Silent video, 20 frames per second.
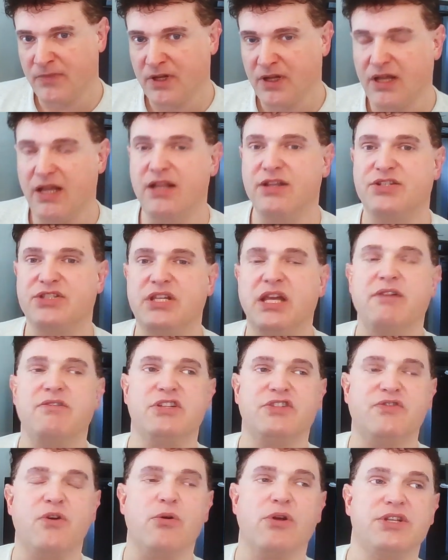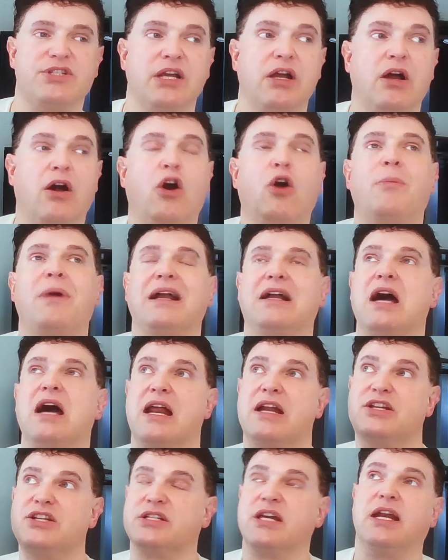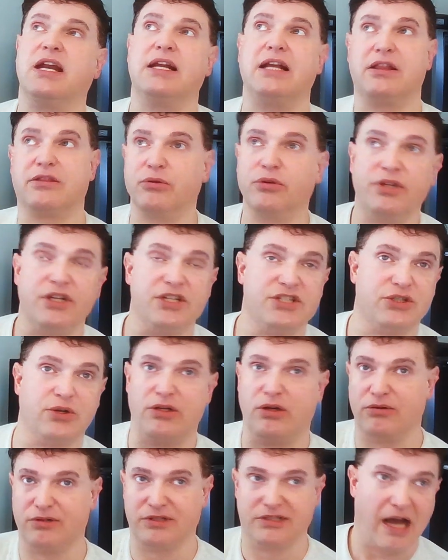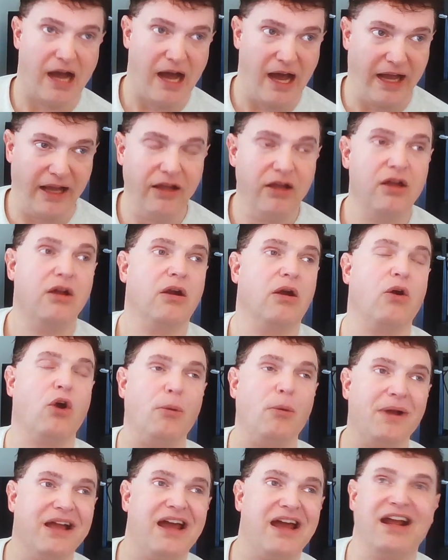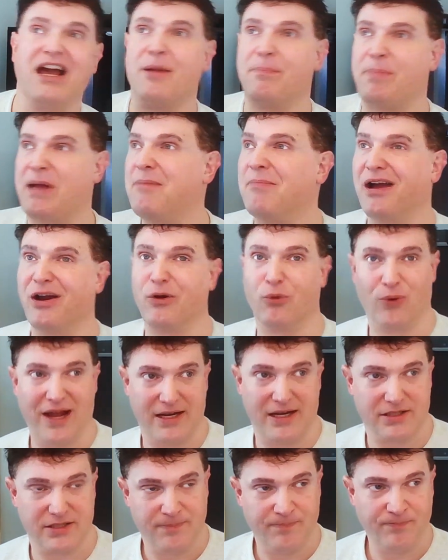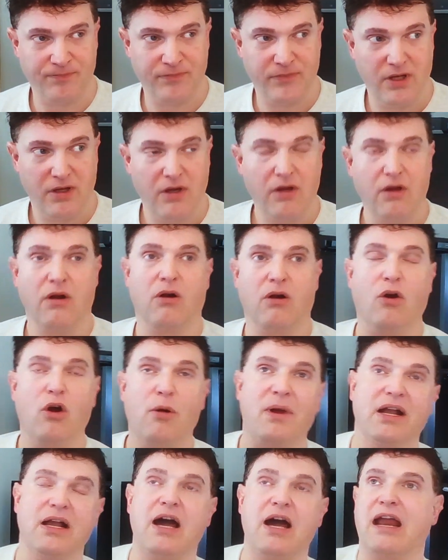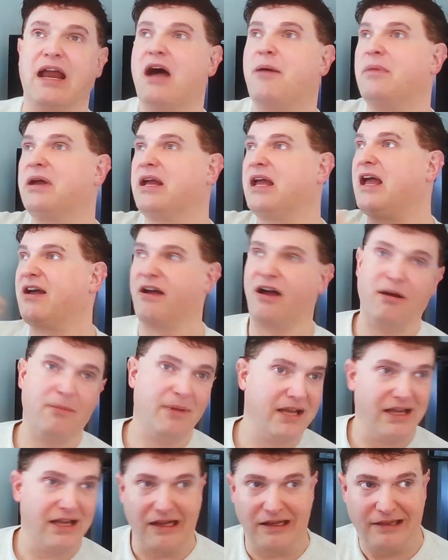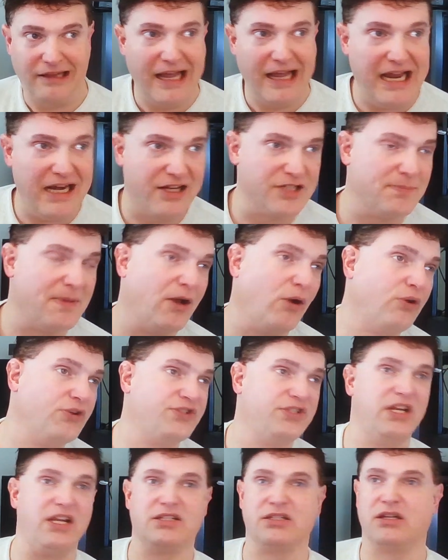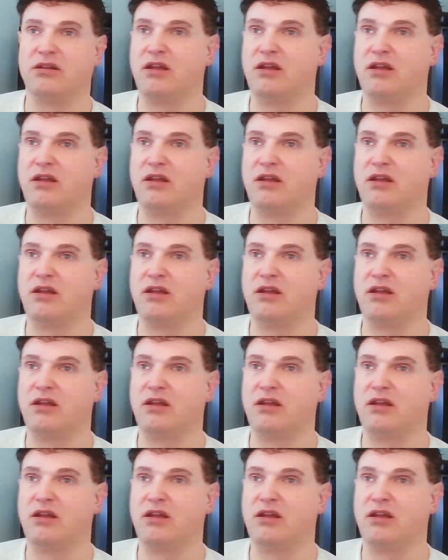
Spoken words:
Instead of just focusing, oh my God, I just got to get through this so I don't die. Or, oh my God, I got to pay my rent. Or, oh my God, how am I going to get laid because my whole city is on